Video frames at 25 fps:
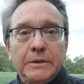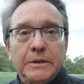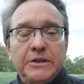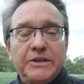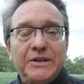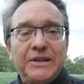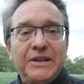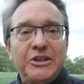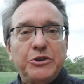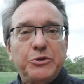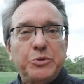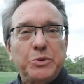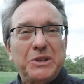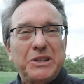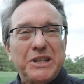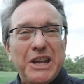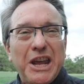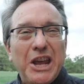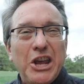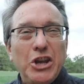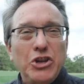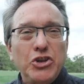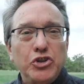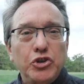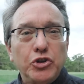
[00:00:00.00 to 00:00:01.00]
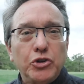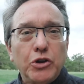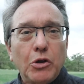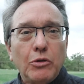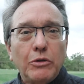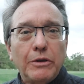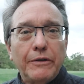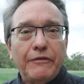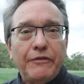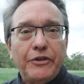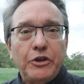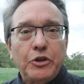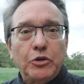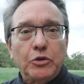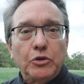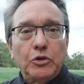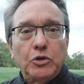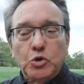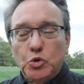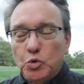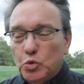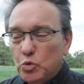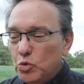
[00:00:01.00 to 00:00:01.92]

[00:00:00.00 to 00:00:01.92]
He says he was injured on the field,